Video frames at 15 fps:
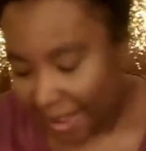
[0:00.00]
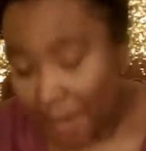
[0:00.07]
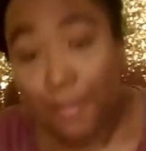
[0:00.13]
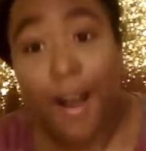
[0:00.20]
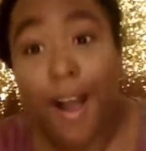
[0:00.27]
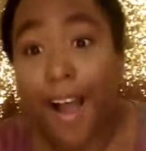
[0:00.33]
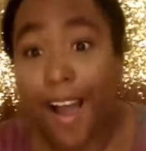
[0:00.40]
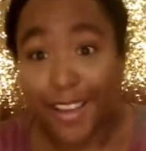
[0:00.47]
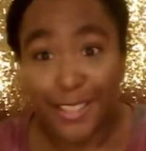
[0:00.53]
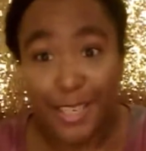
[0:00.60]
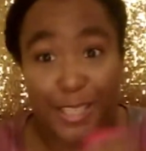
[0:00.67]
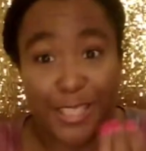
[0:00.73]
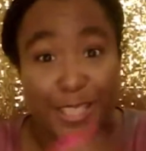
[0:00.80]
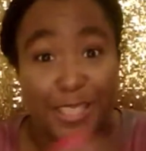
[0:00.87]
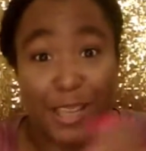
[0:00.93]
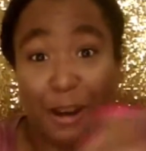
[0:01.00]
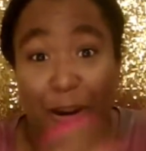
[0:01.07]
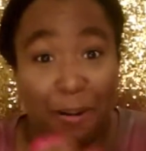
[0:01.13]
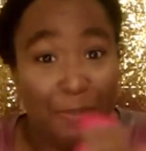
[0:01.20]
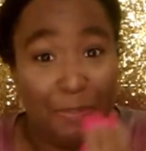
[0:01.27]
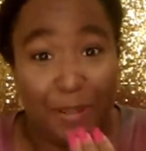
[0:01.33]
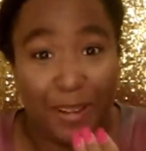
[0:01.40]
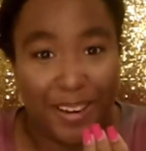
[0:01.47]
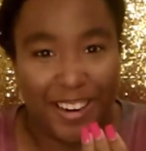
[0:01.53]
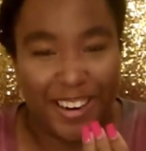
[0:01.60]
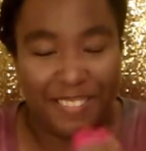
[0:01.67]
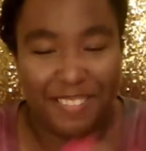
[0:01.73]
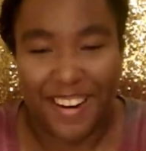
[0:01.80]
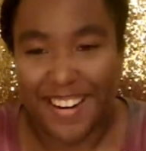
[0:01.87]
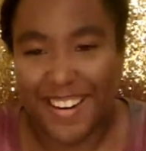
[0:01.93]
My eyes are so
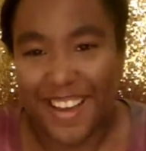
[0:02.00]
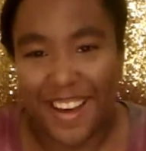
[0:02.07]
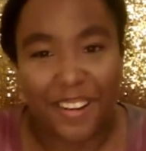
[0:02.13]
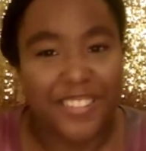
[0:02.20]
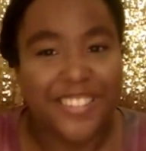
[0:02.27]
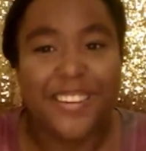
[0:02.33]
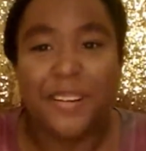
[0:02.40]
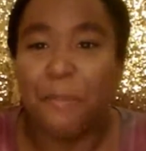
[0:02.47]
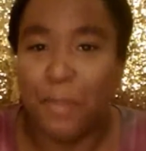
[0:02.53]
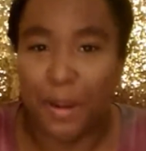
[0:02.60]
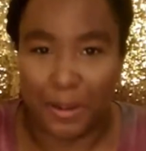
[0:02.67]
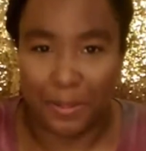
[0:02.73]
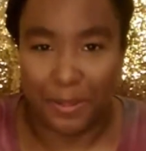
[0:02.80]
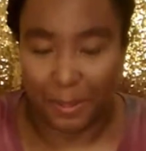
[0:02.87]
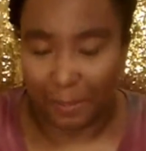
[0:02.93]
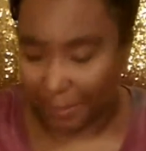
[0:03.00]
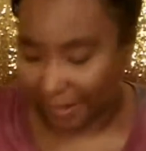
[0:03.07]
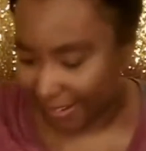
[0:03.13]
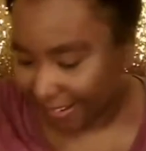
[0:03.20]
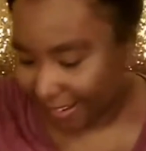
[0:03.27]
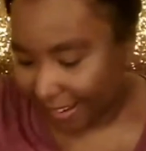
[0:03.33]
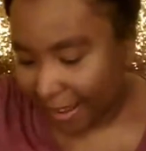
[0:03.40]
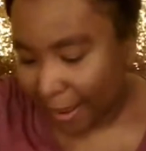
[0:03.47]
blurry right now. Bear with me.